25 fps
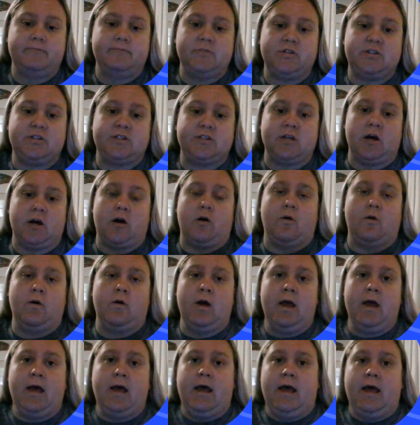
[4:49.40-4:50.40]

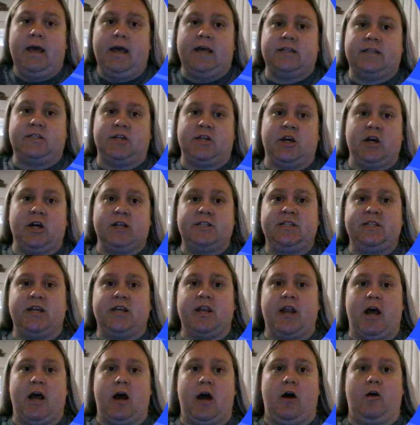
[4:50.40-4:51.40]
So it's good to
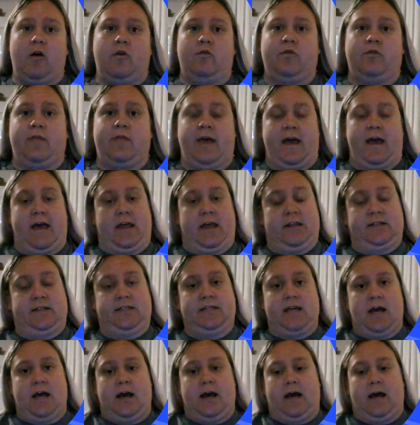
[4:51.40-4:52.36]
know that